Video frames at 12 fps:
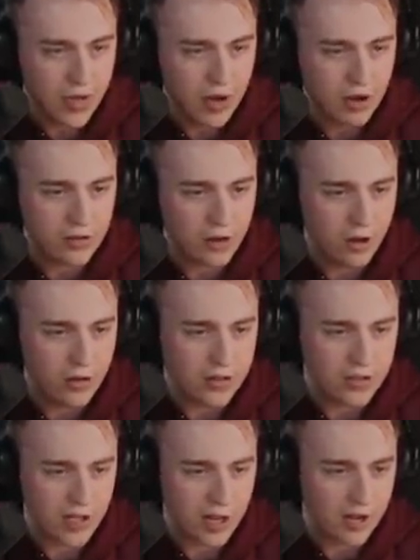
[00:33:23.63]
all know the
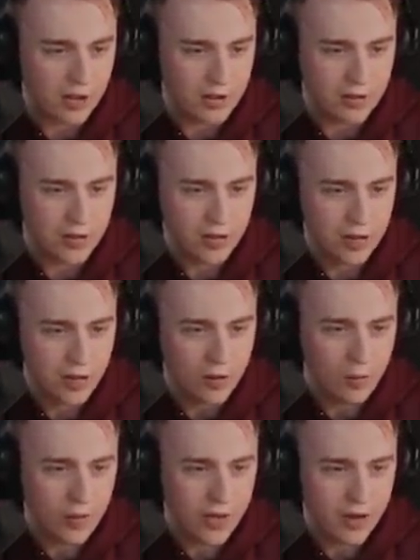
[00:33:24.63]
sound. Bazooka?
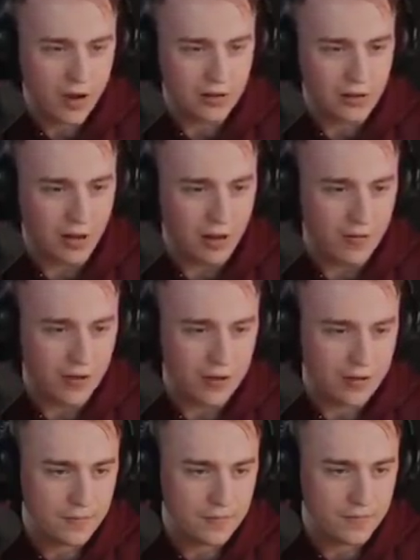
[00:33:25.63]
We all love it.
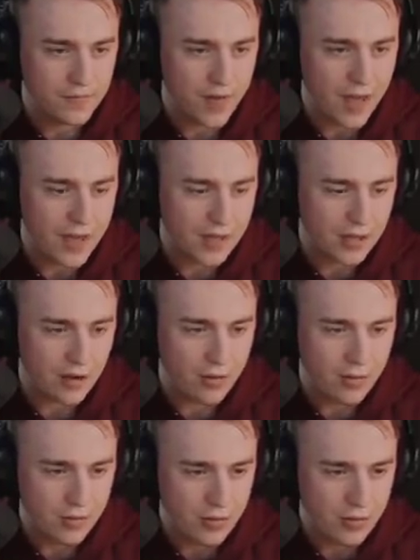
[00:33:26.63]
Hey, yo.